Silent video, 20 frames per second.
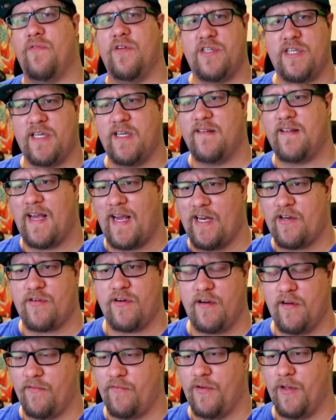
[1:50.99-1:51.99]
Vegeta's
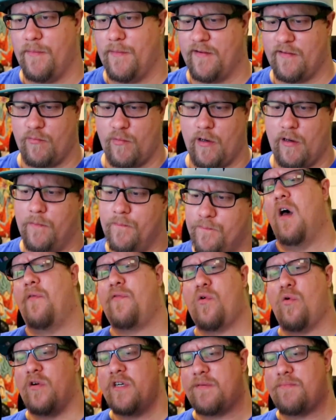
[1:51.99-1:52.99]
hatred of them as well. Of
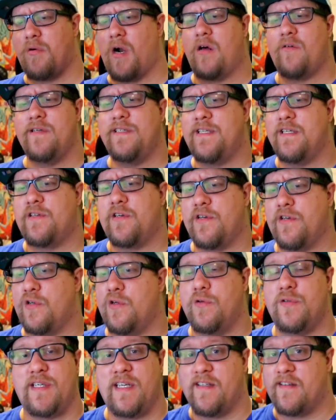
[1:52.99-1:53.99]
course, Broly's
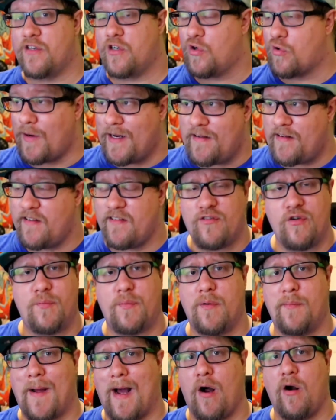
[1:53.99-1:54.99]
introduced. He's a crazy,
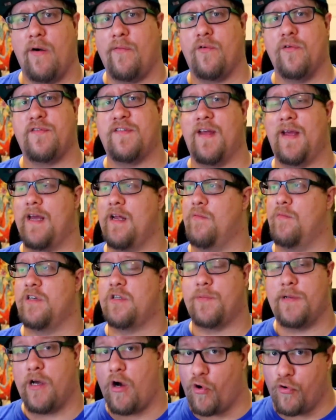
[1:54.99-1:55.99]
super powerful Saiyan, which
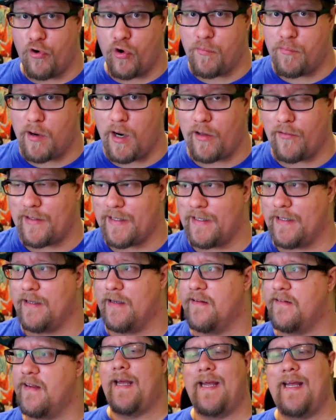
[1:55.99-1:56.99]
we all know Broly
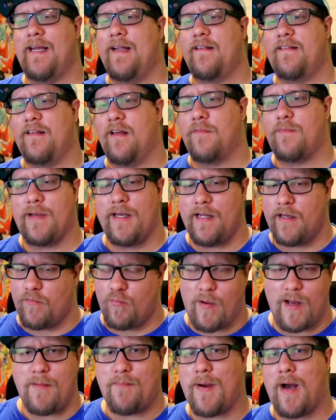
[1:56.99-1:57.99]
is. He ends up being
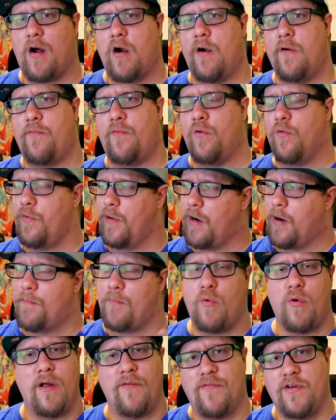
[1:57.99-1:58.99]
way powerful than our boy